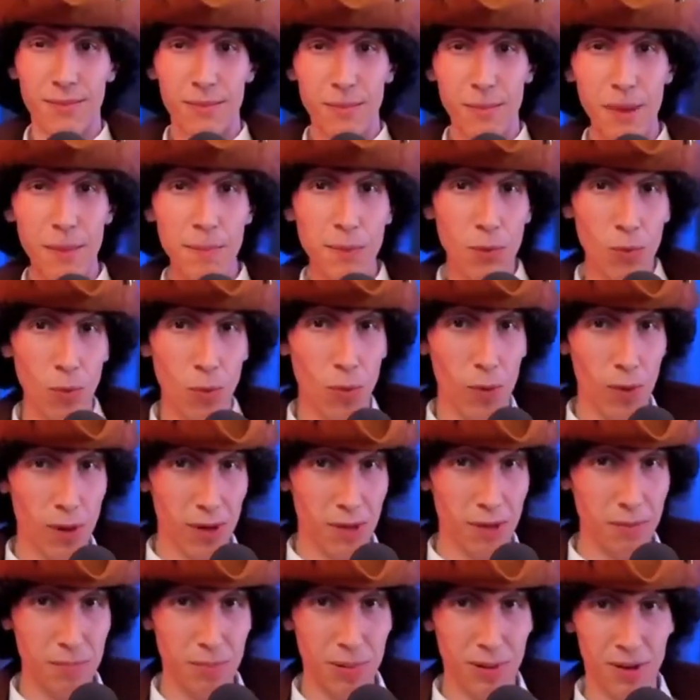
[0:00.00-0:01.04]
Maybe
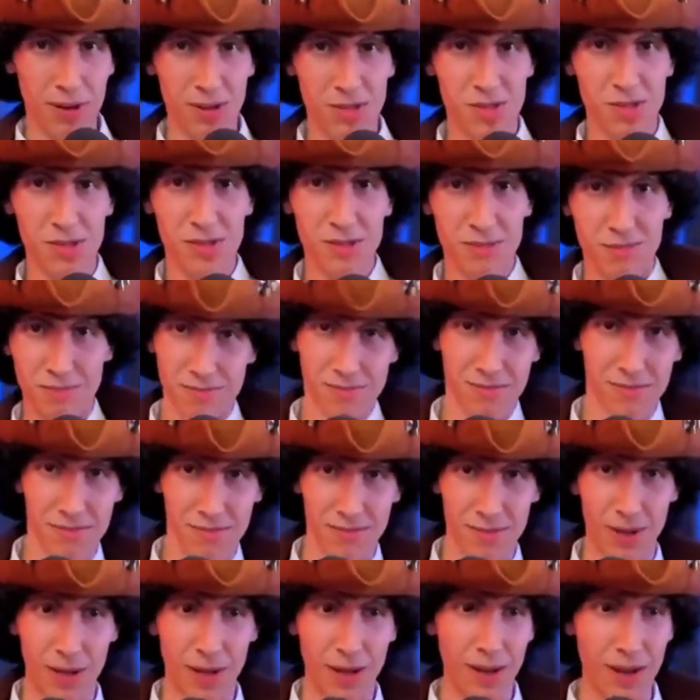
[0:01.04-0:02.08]
one person
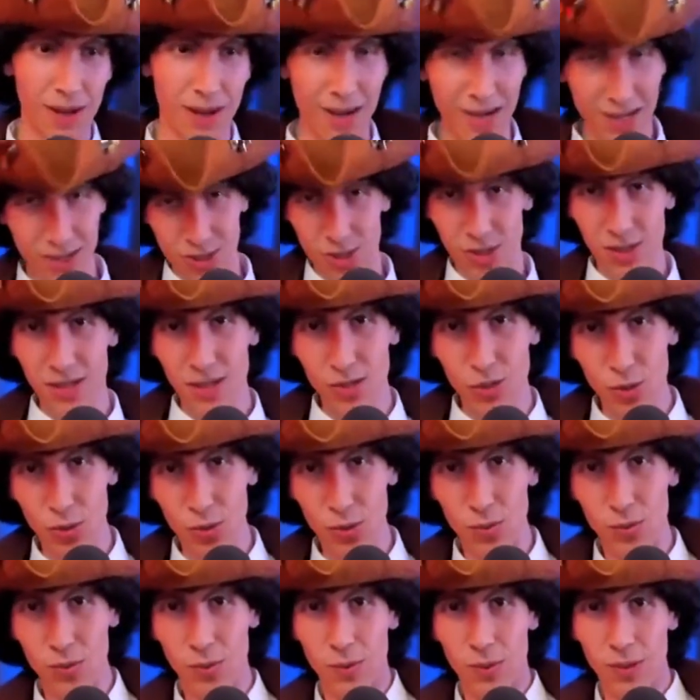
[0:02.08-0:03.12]
actually
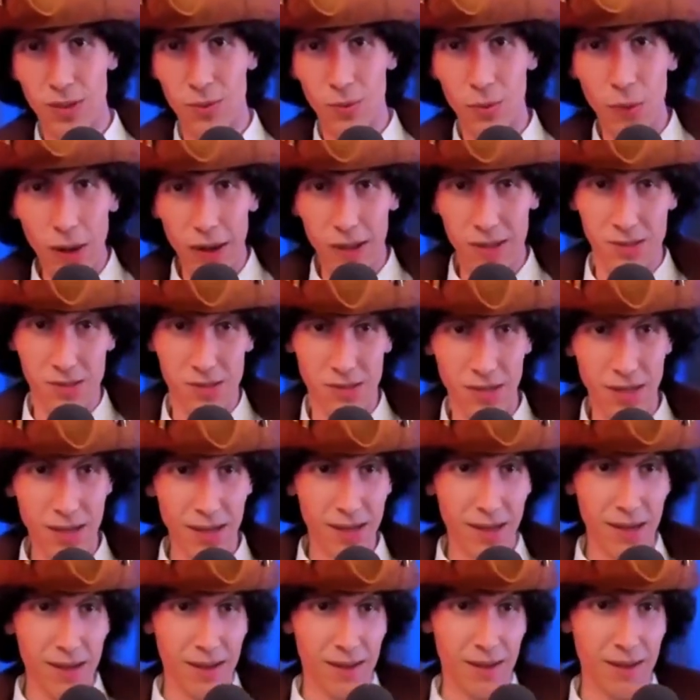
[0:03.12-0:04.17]
knew what it was.
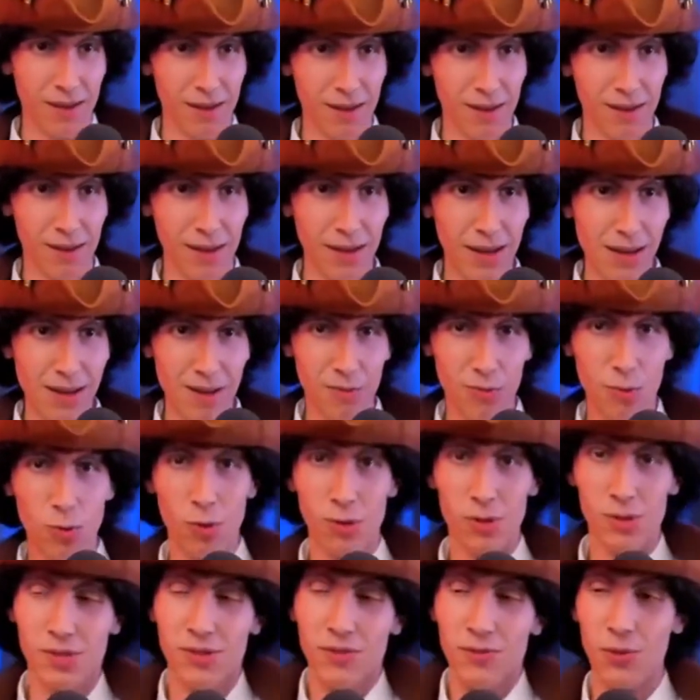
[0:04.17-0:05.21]
And of
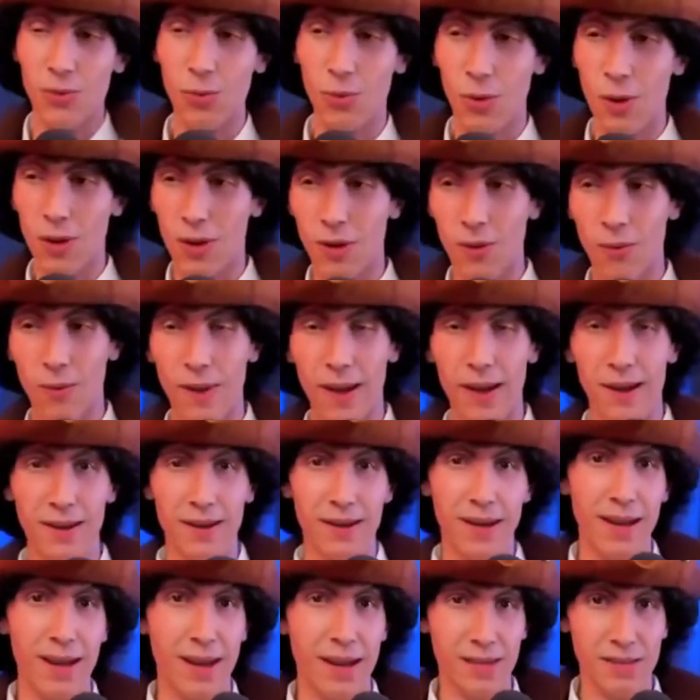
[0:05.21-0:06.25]
course, if you walk around
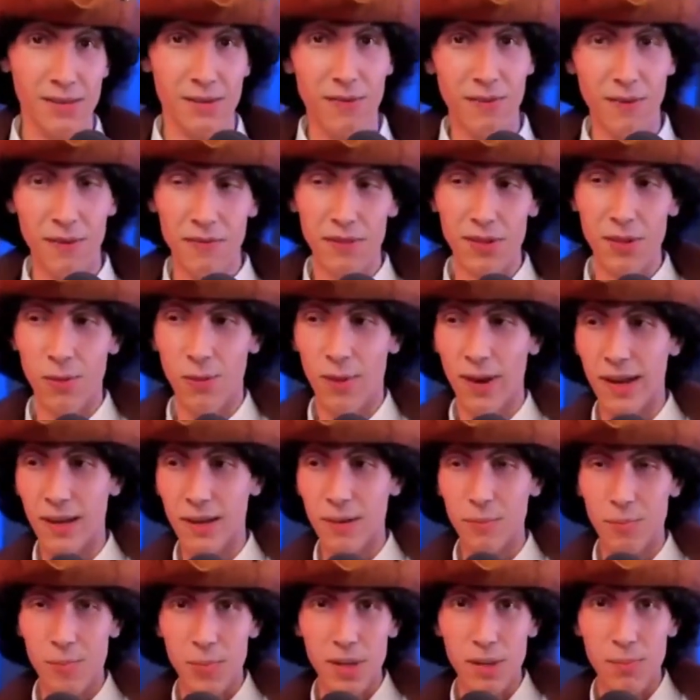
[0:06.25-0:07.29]
and ask 50
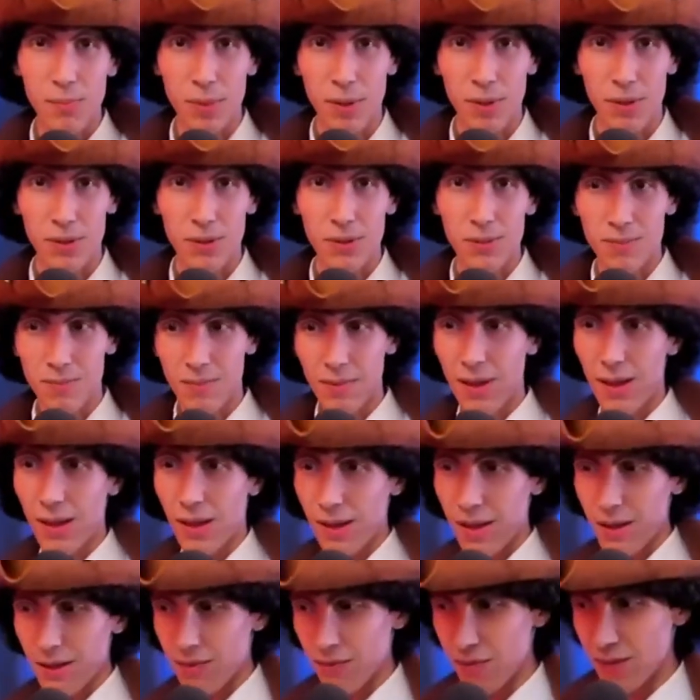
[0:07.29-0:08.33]
random people and you
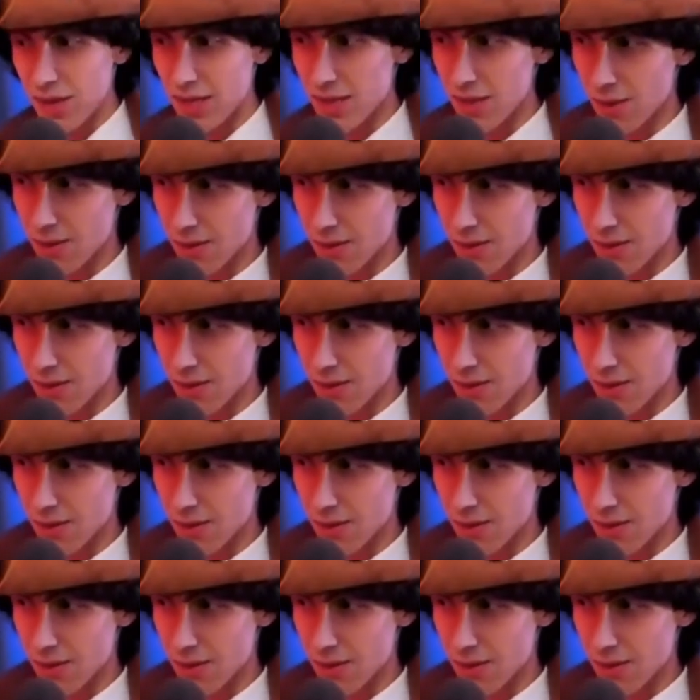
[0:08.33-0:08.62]
edit a video